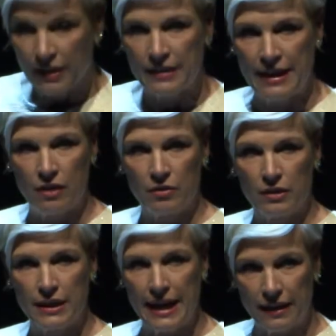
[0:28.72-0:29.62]
Now,
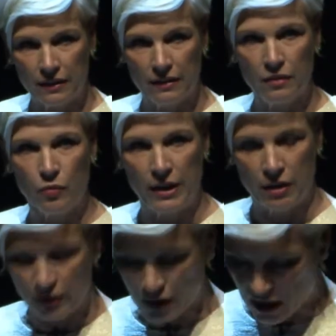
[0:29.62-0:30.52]
Caitlin went
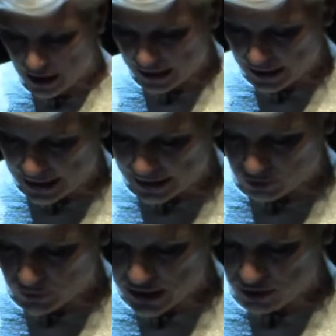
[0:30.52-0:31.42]
online
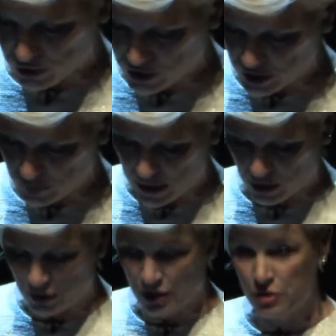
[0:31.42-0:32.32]
and researched the
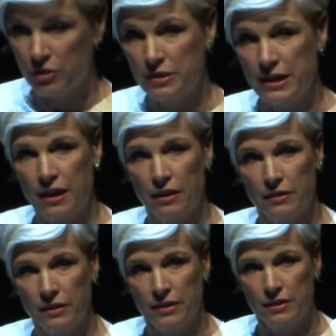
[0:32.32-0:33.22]
speaker, and it turns out
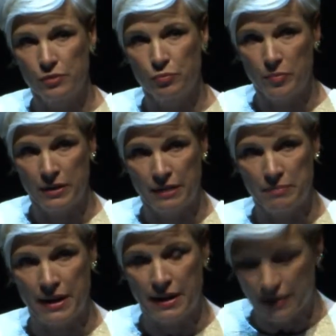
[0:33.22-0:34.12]
that this woman had
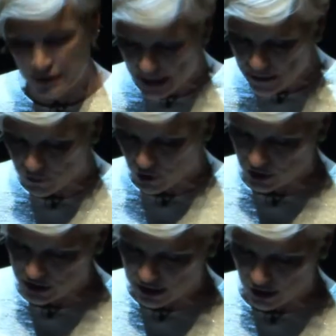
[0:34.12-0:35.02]
made a name for
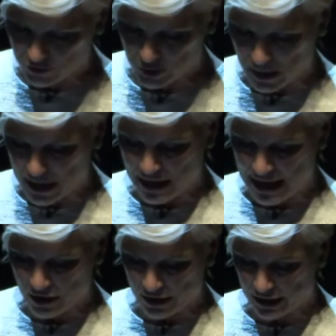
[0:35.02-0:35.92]
herself speaking
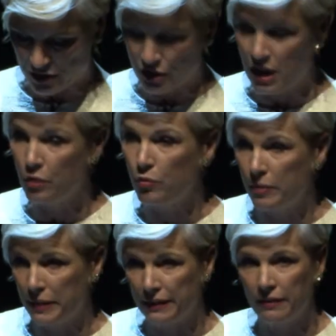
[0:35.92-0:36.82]
out against young
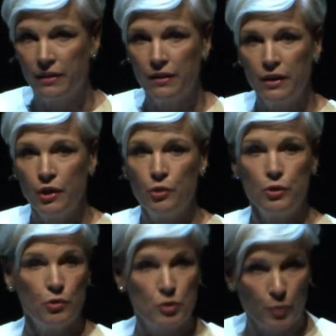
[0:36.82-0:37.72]
women who
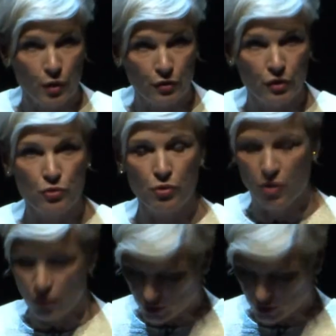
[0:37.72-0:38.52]
used birth control